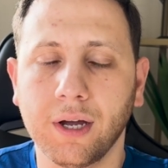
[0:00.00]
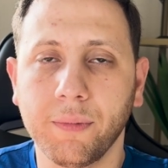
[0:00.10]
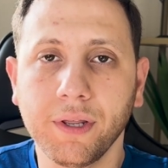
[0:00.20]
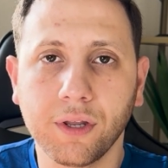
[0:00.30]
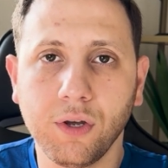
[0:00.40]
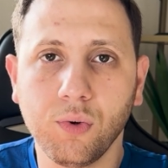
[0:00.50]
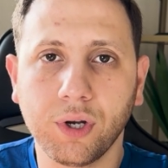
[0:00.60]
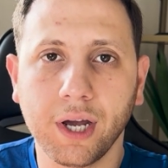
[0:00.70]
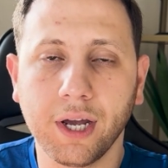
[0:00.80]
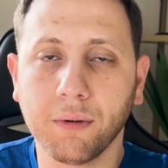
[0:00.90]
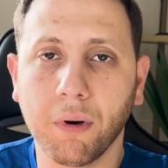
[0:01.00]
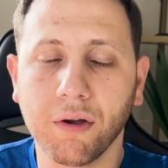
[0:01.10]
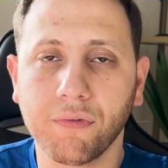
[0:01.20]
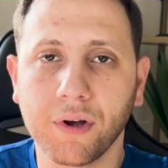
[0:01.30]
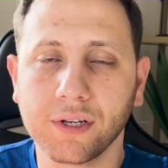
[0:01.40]
in the UK in my
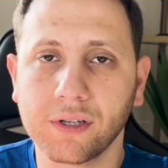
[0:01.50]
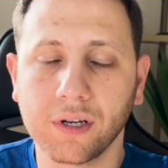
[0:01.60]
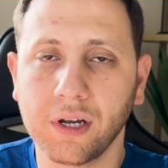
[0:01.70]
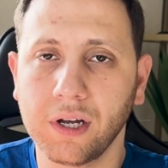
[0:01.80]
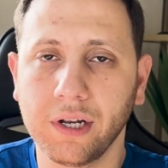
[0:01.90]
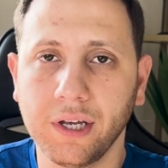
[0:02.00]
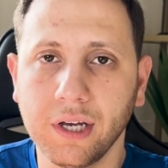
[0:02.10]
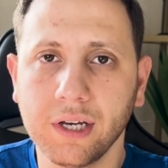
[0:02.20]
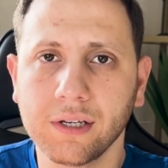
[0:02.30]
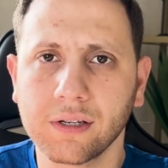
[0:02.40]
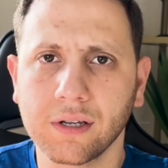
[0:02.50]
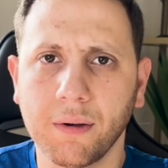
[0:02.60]
first early years,